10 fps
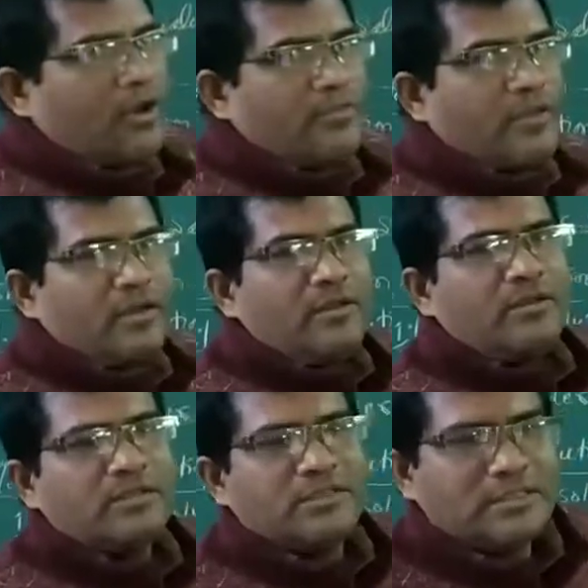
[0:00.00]
on the
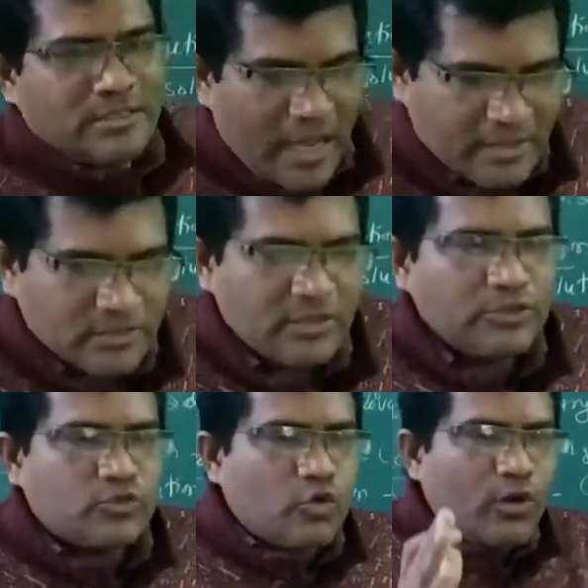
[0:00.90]
starch.
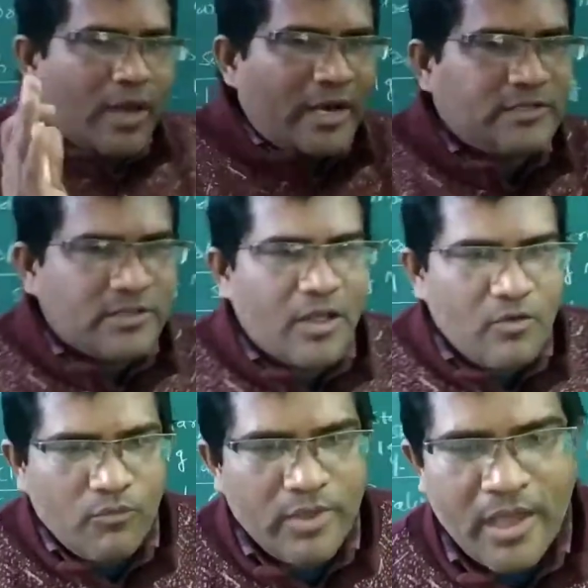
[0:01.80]
So
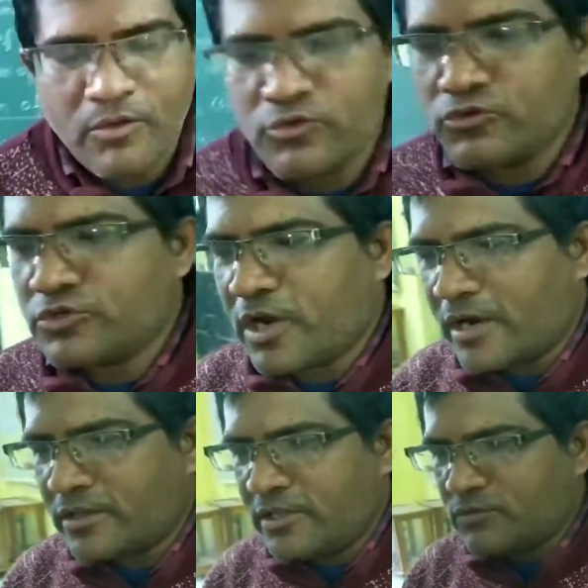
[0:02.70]
now we have to
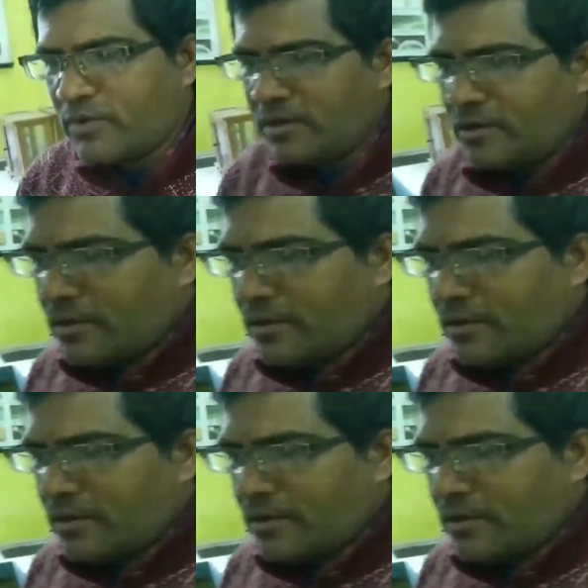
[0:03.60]
start this one.